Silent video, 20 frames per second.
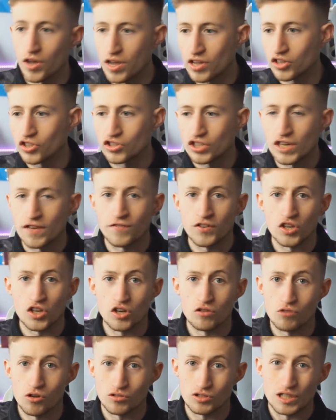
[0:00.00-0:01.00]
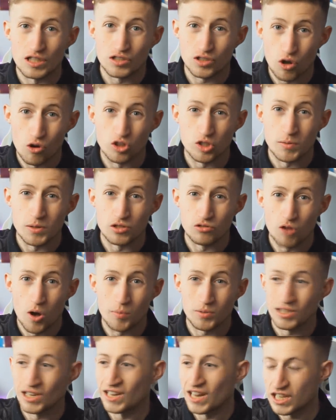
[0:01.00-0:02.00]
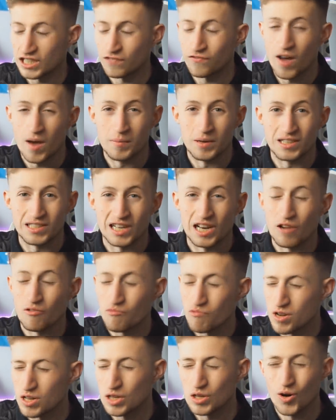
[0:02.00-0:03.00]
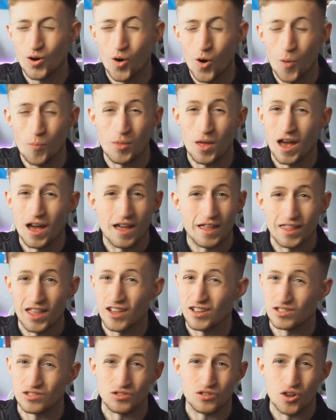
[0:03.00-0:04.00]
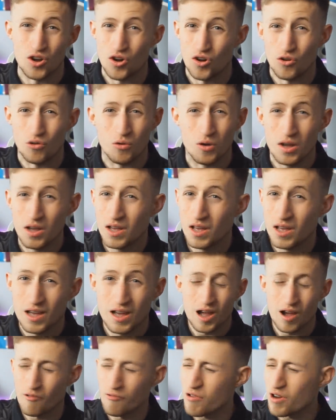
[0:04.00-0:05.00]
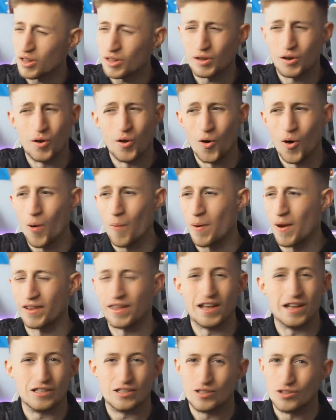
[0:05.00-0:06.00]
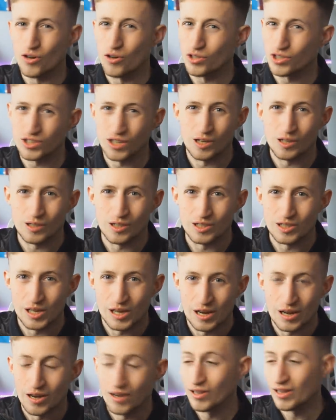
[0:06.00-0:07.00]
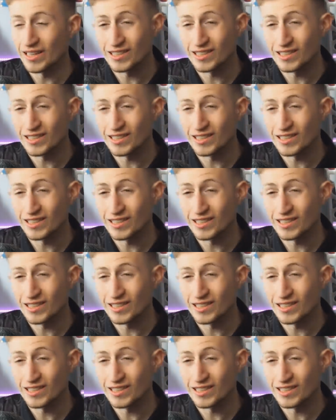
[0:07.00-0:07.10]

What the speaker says: The England team for the Euros is going to be dropped in the next 5 minutes, and I really hope that there's no... I really hope that there's no stinkers here.